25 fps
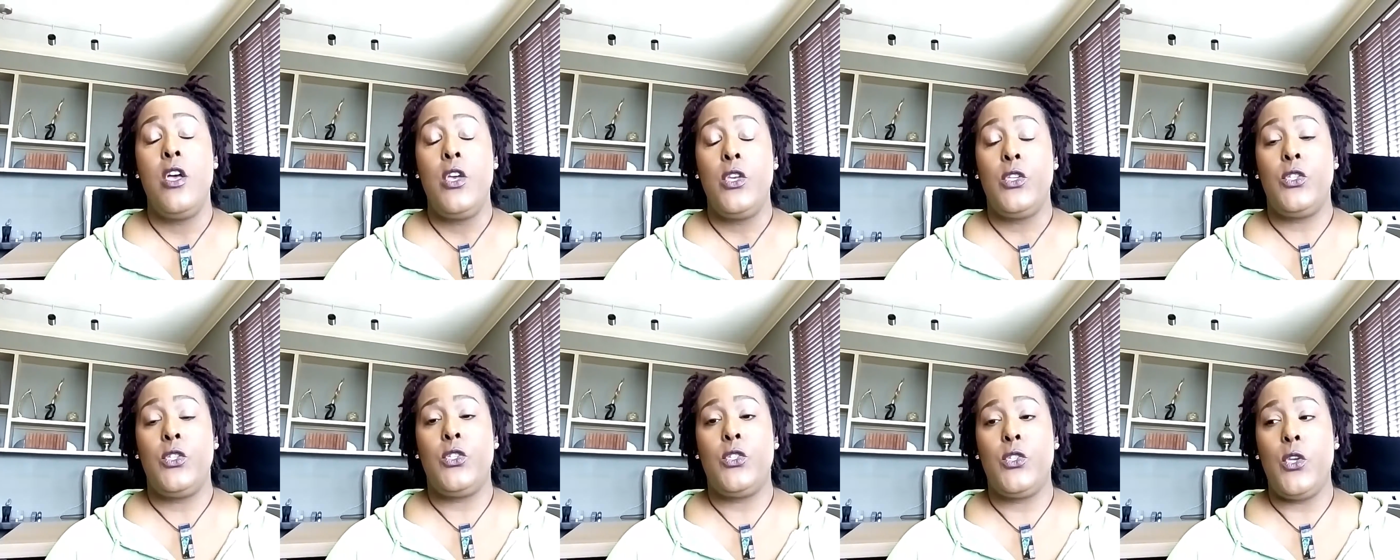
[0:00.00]

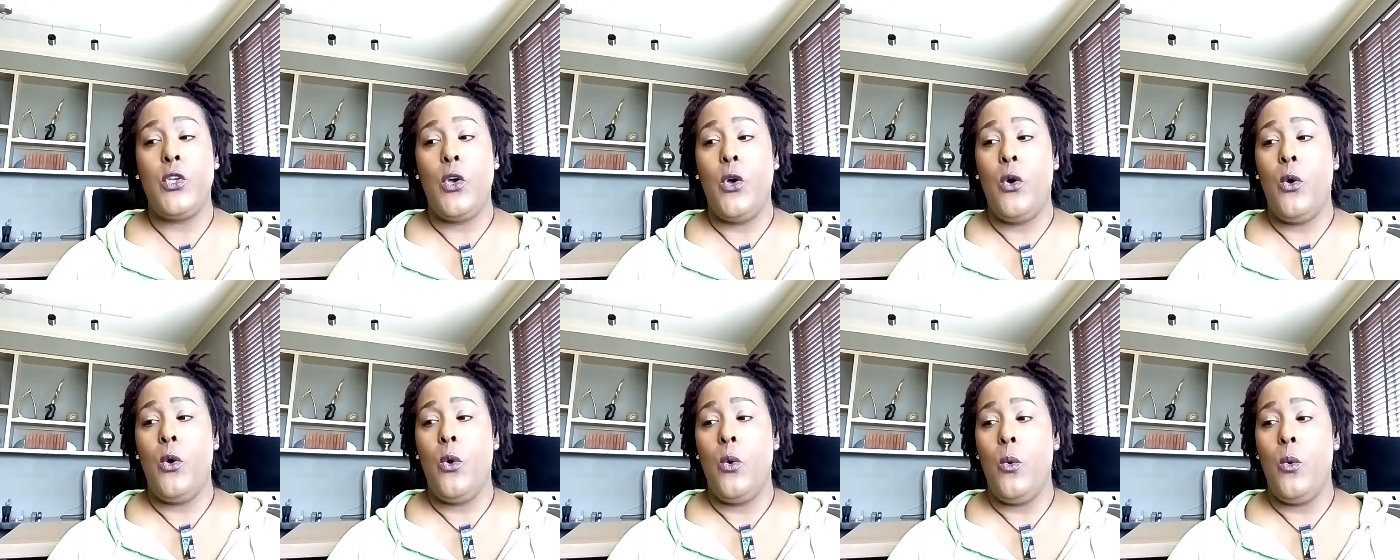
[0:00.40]

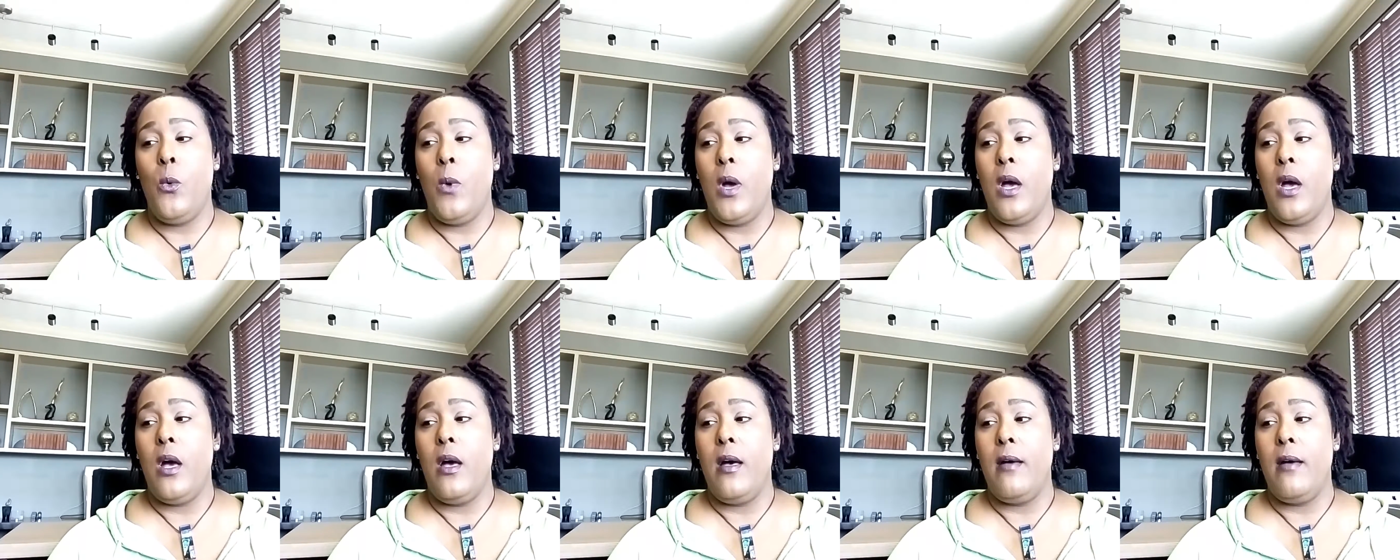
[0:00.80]

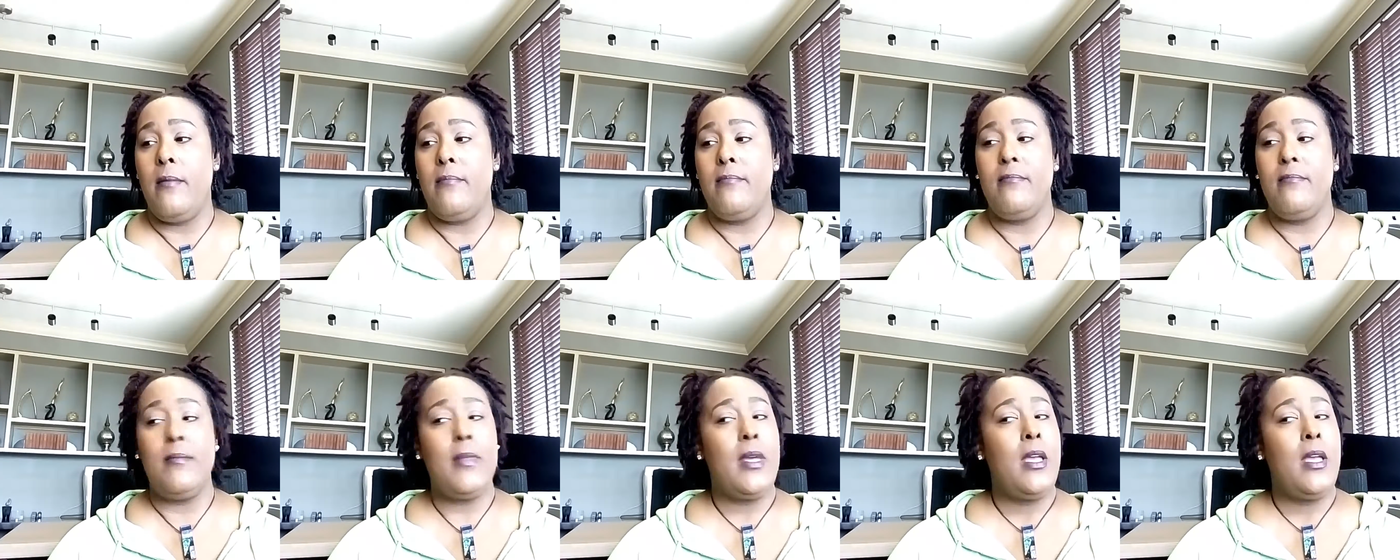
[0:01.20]
So
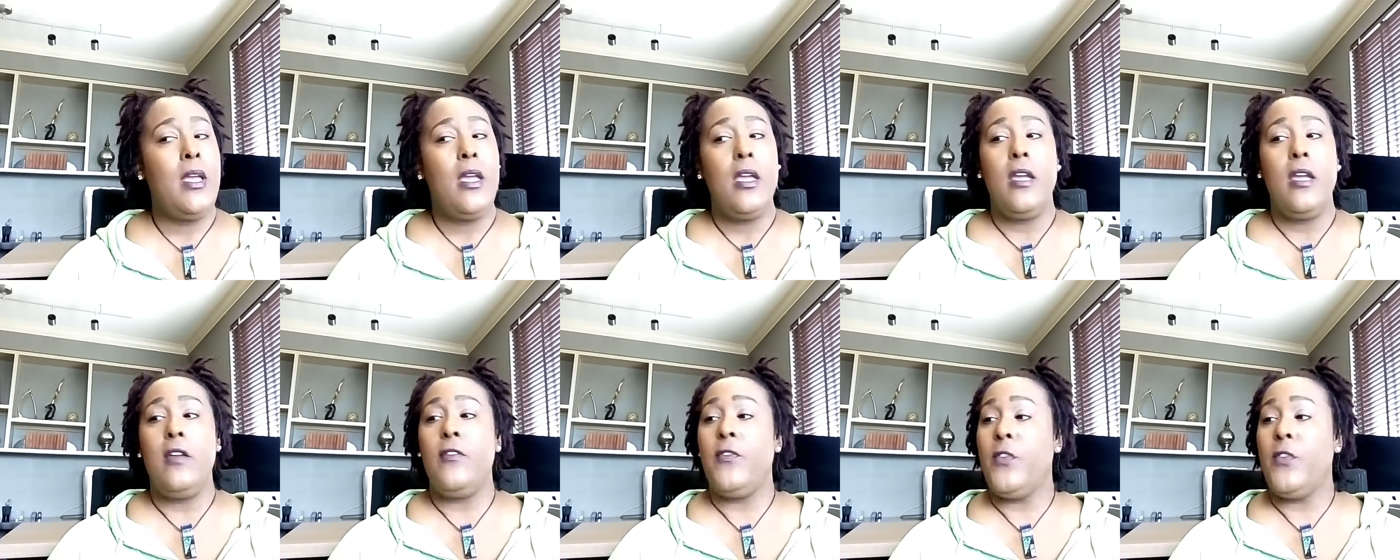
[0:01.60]

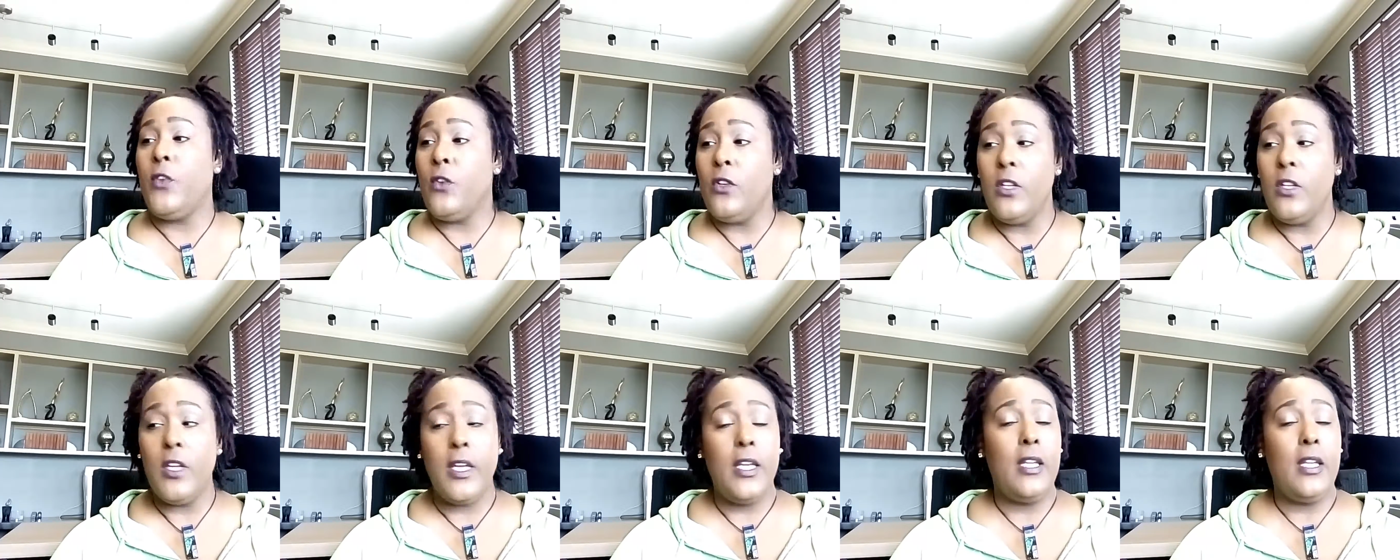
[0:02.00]
if you're
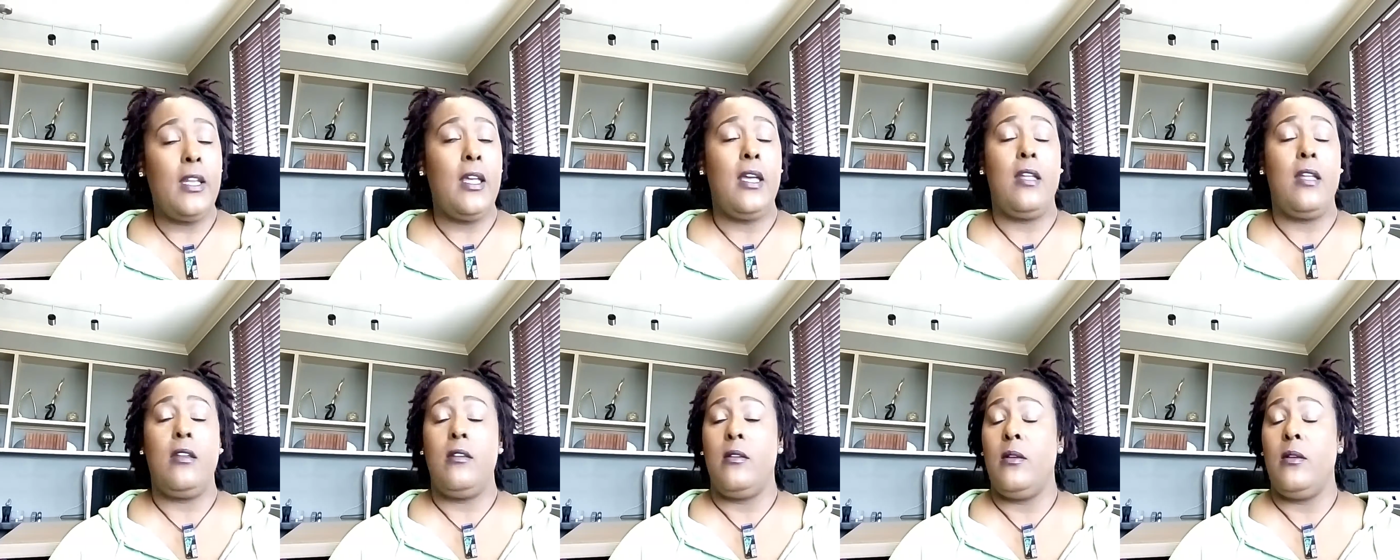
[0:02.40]
looking
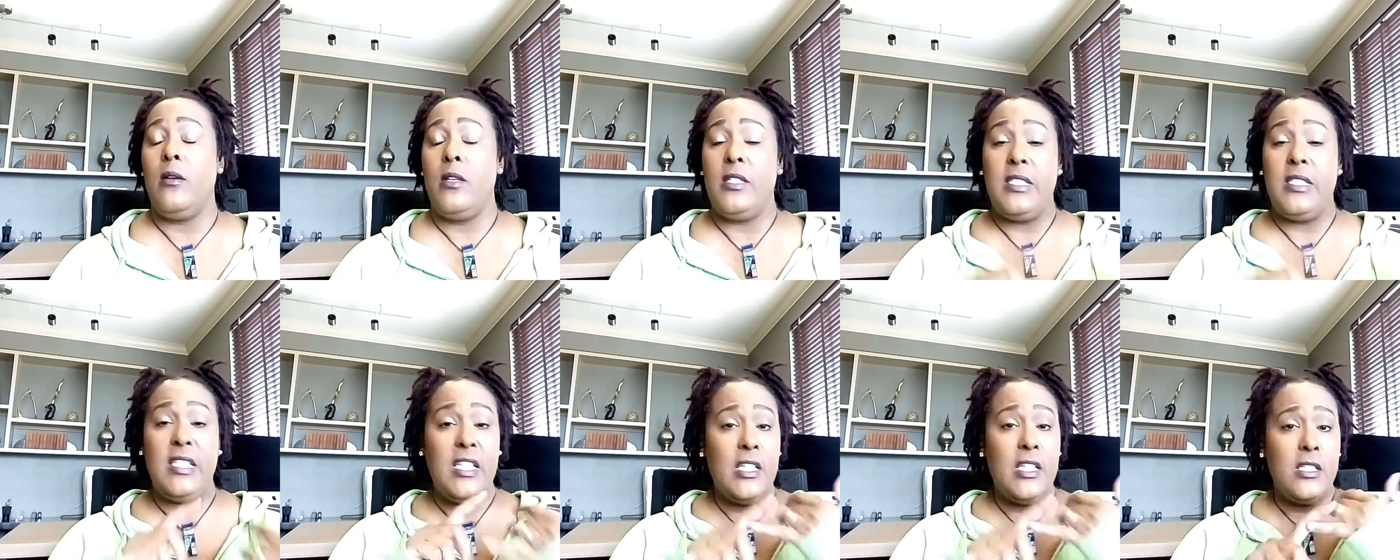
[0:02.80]
at a
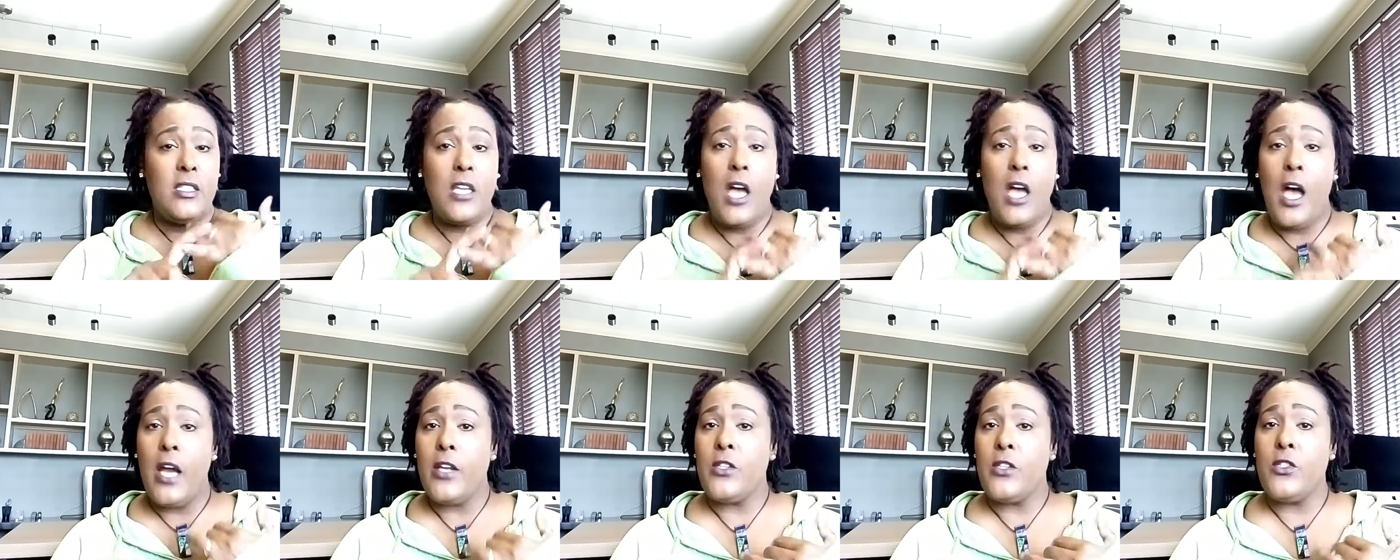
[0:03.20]

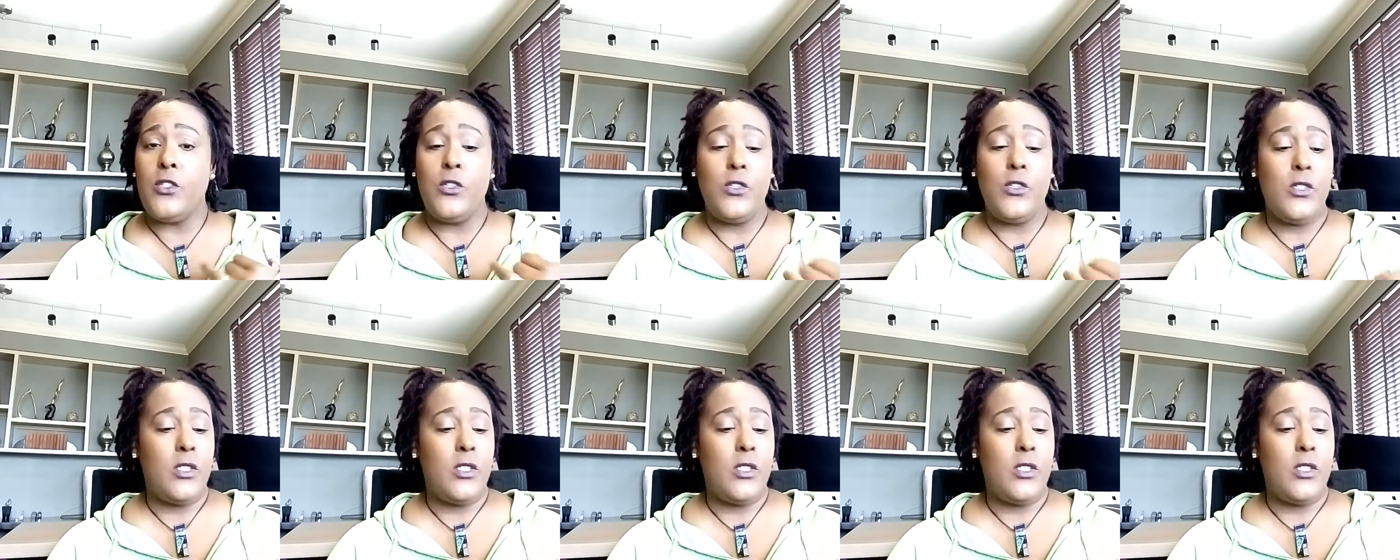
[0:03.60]
detoxer,